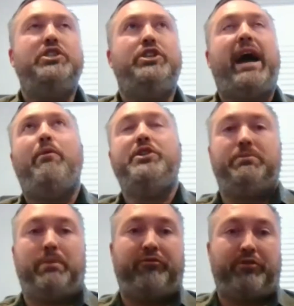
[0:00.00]
How would you
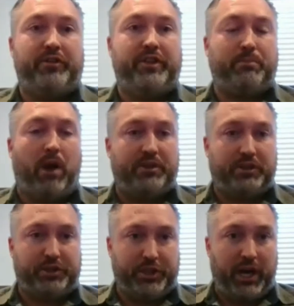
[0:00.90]
prefer this
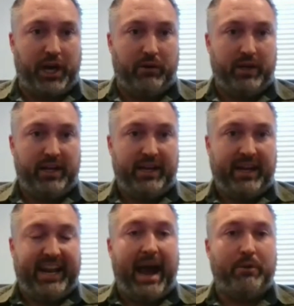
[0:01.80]
process to go, and how
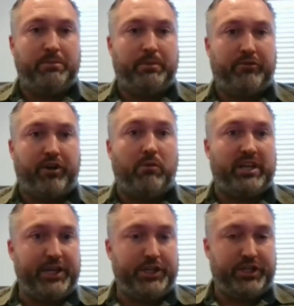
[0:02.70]
would you prefer our
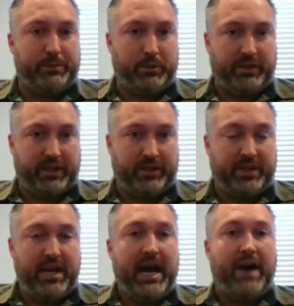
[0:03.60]
relationship to exist?
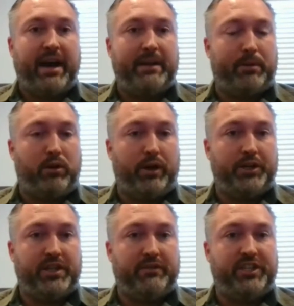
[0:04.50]
I've had employers
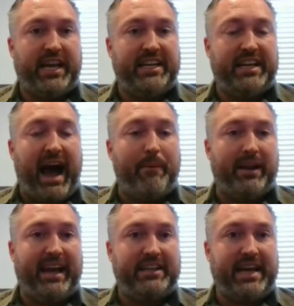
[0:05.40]
that have stated, I would
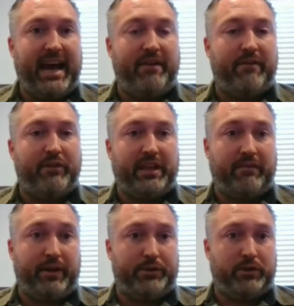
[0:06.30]
like to have everything
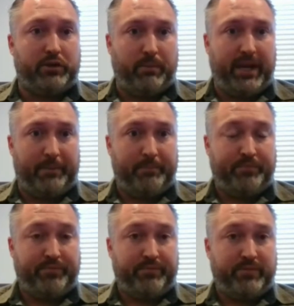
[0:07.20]
filtered through me.
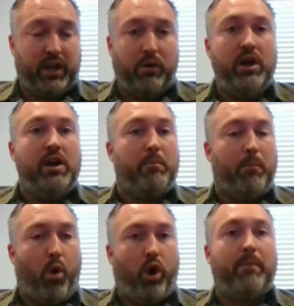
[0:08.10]

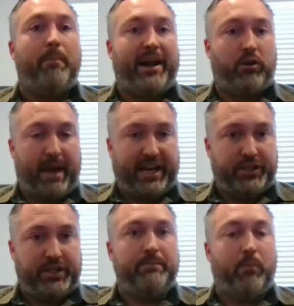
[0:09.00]
More
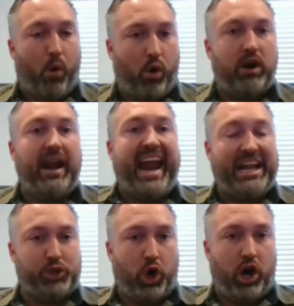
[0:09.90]
micromanaging, more
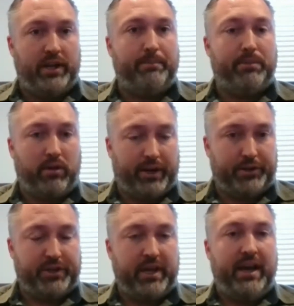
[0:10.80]
hands-on
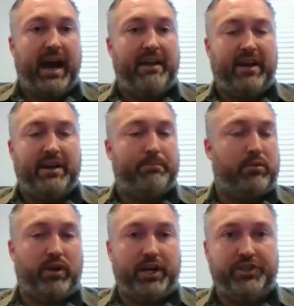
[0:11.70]
employers. I've had
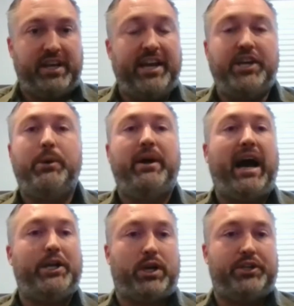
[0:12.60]
employers say, you know what,
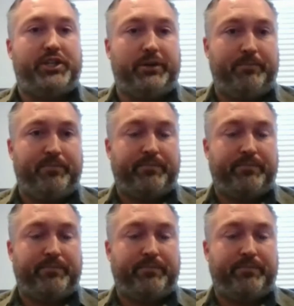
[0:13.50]
I trust you.